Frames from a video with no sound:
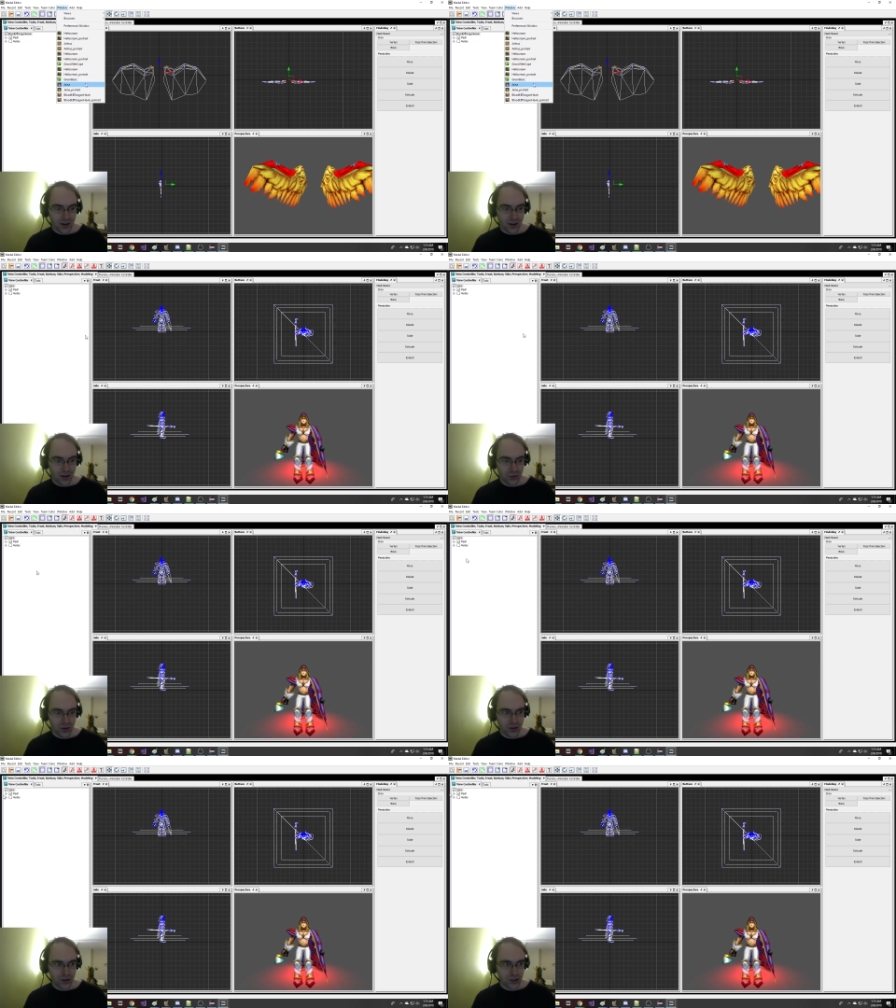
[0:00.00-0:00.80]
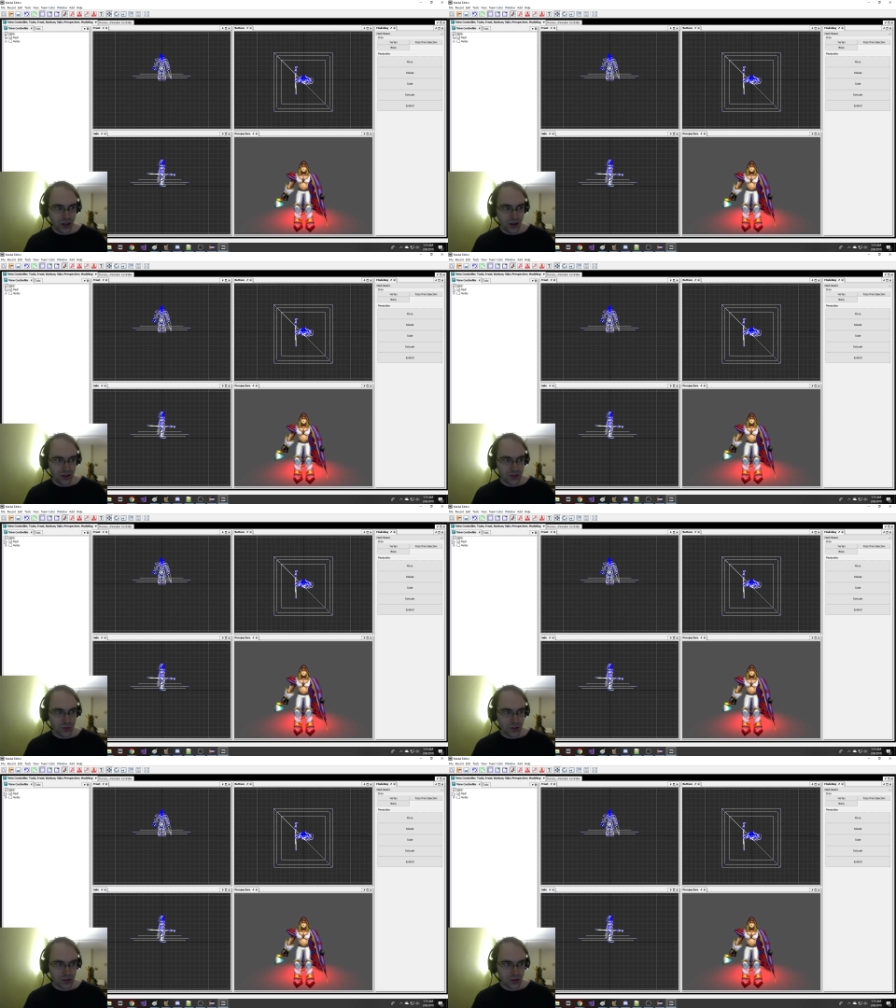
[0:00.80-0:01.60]
Now, if we go to Jaina, let's
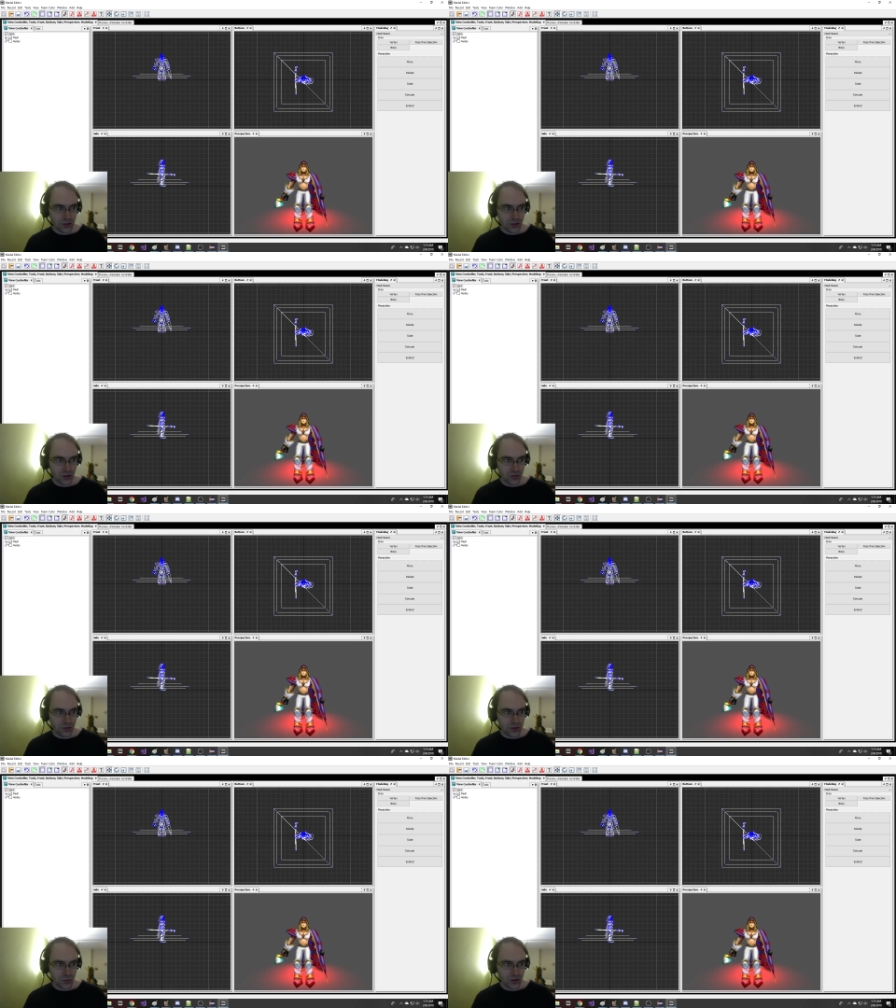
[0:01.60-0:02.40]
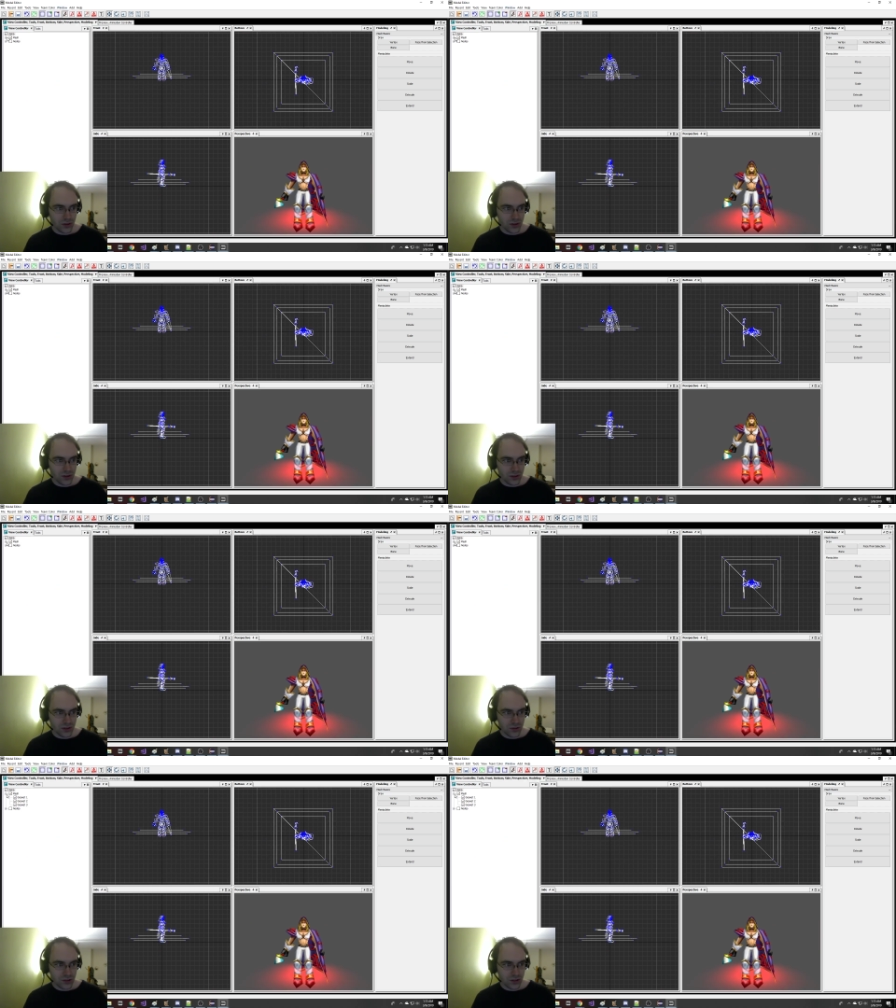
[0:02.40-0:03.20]
make sure our visibility is linked
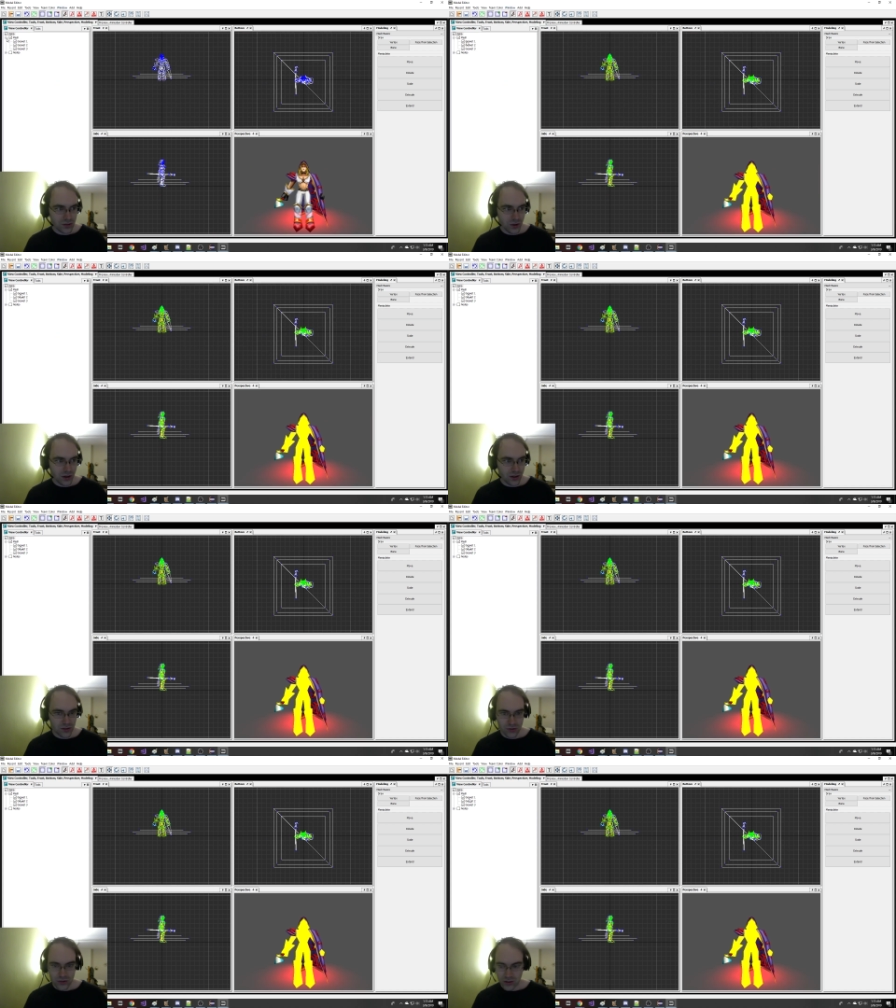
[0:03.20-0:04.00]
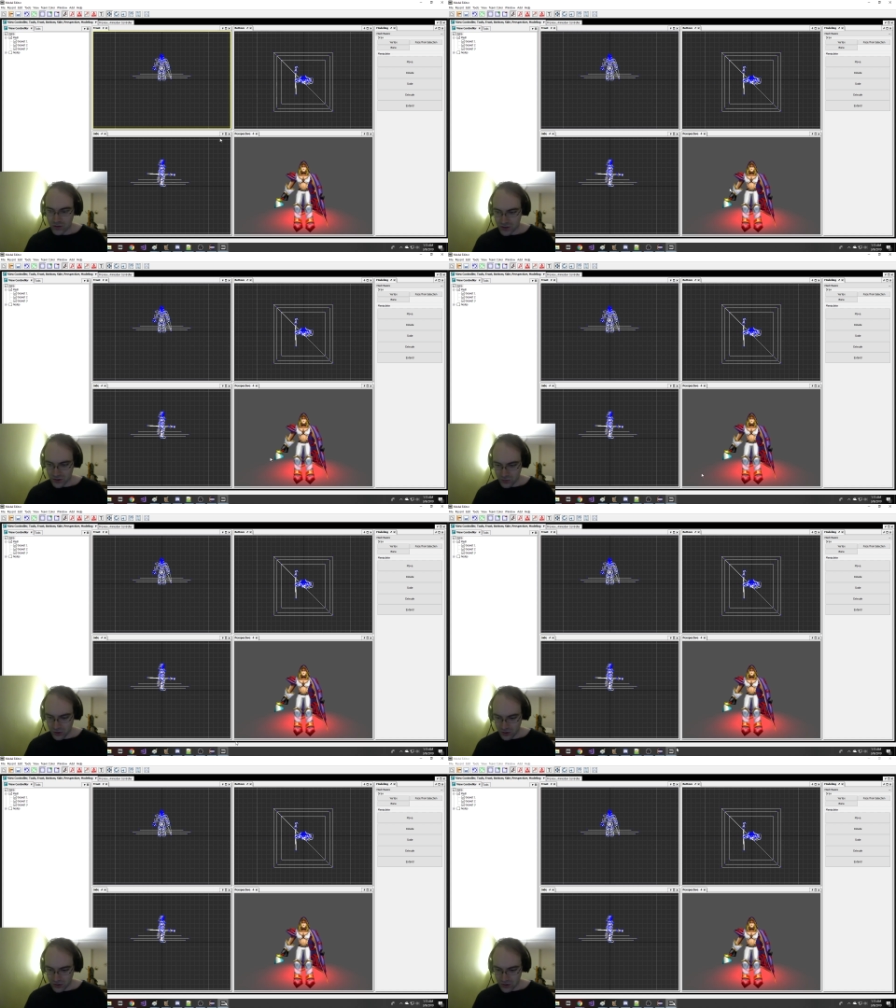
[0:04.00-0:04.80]
to Jaina's body. So if she ever
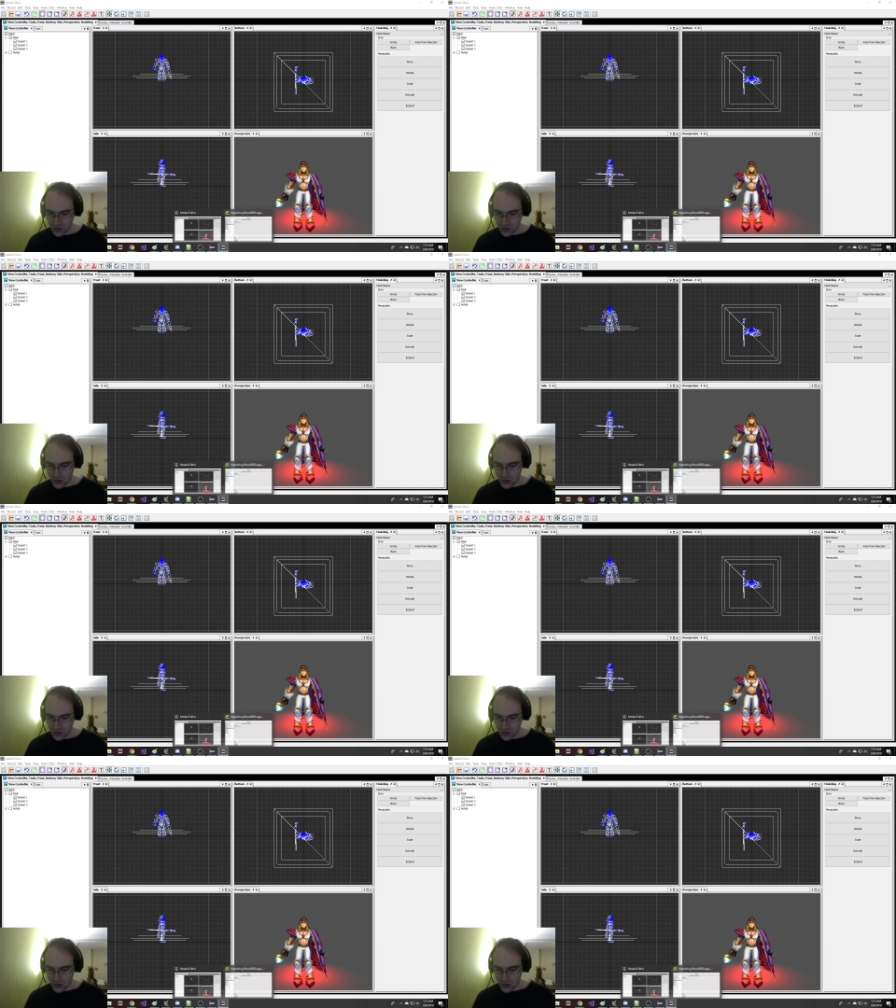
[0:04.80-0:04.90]
disappears.